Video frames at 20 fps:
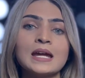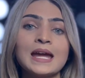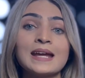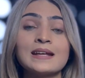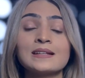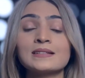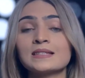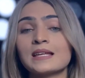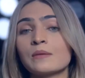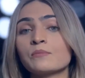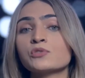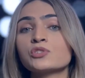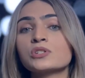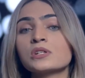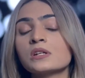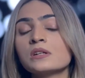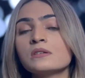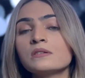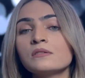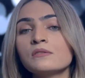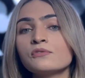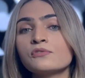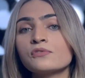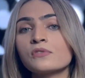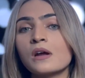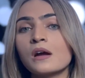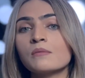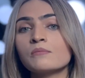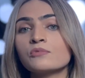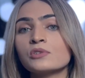exemption
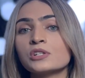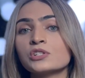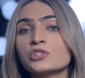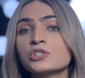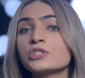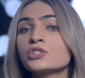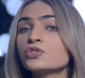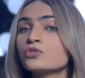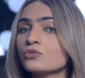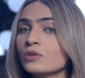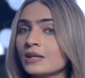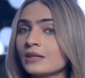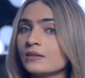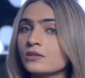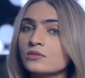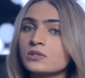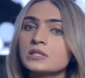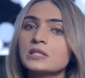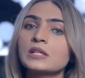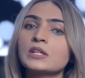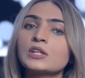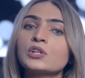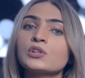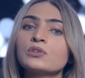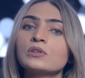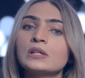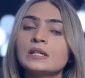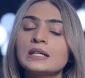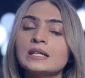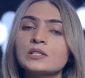from registering their
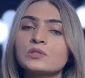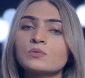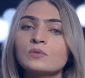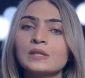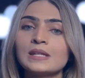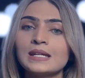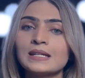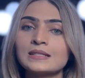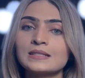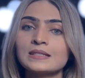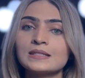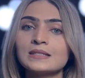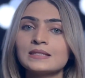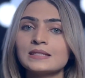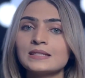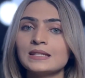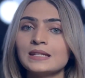securities with the SEC,